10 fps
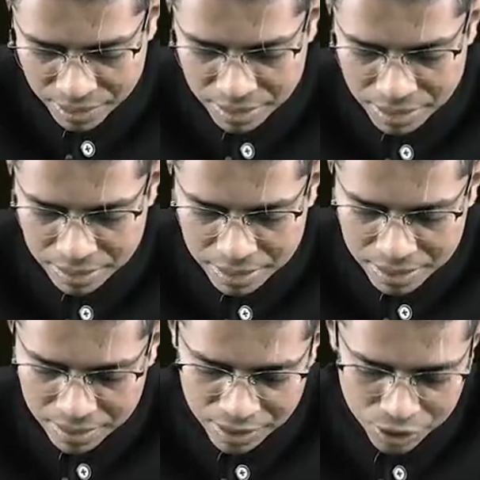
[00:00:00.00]
then
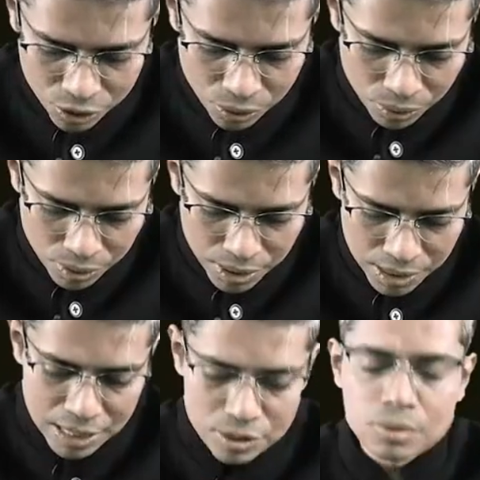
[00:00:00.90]
this ratio
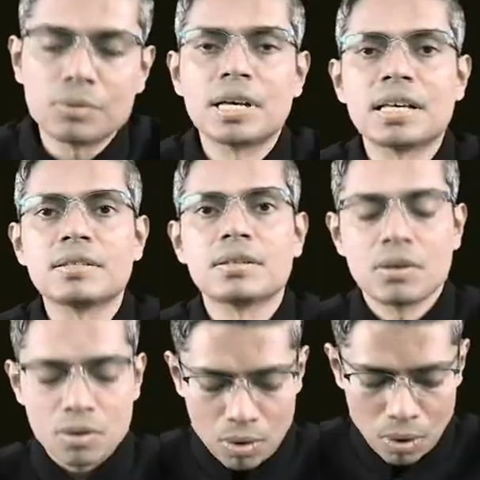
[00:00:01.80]
is known as
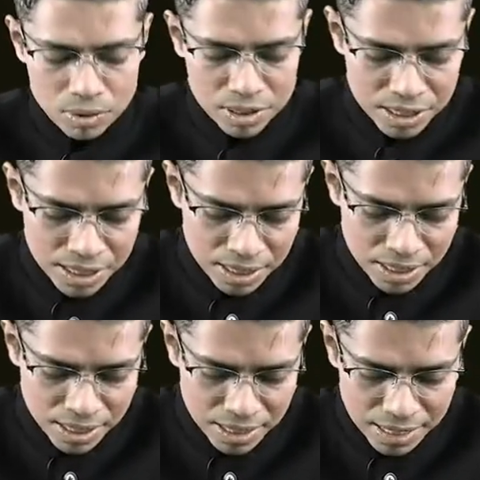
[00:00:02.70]

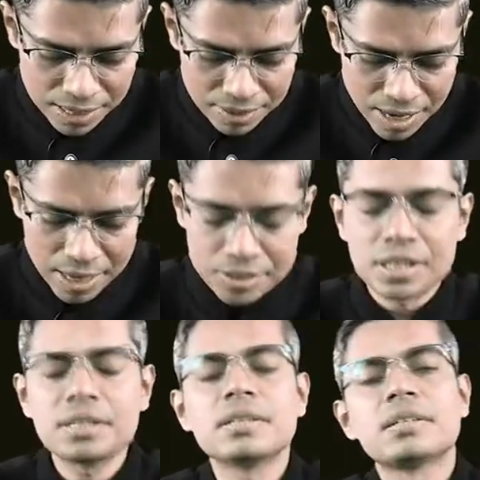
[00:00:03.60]
oxygen
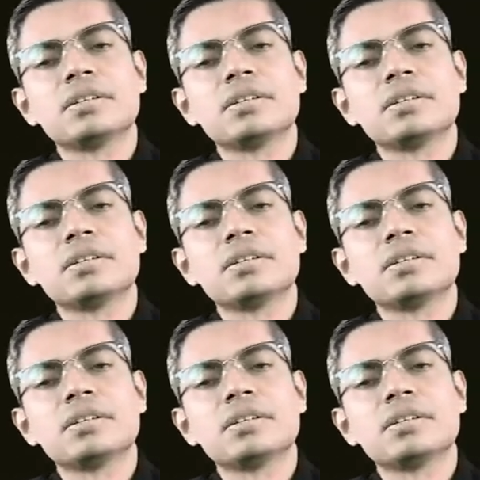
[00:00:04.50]
extraction